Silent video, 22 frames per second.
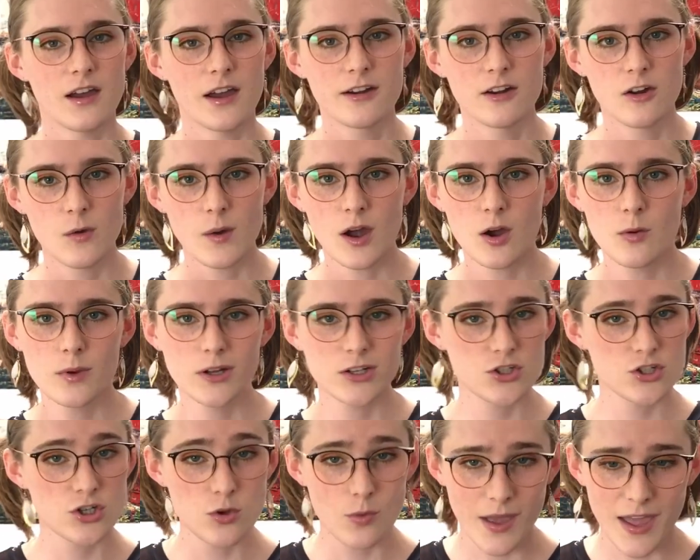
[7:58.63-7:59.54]
I know how
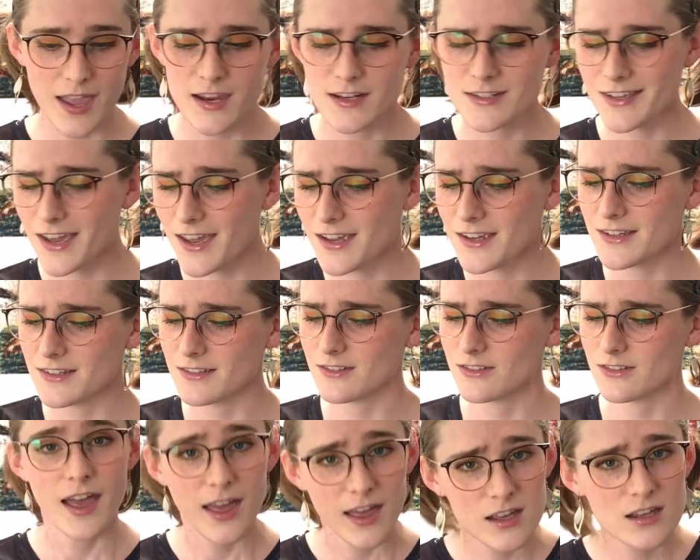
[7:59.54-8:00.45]
much you hate
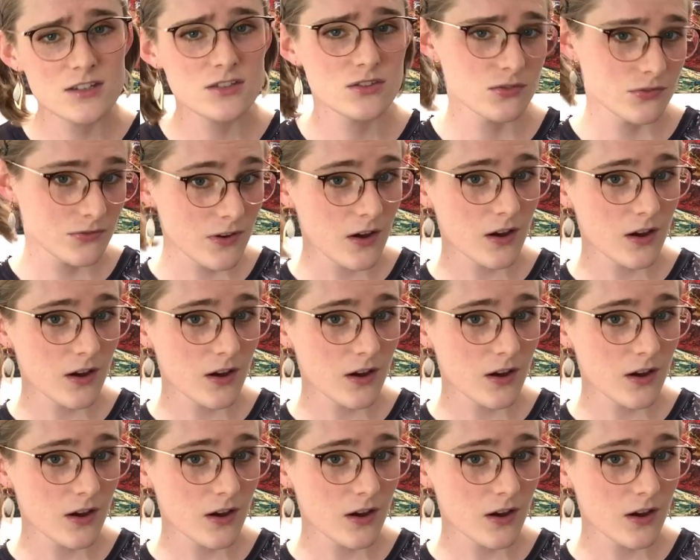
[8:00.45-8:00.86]
Hayes. Hayes,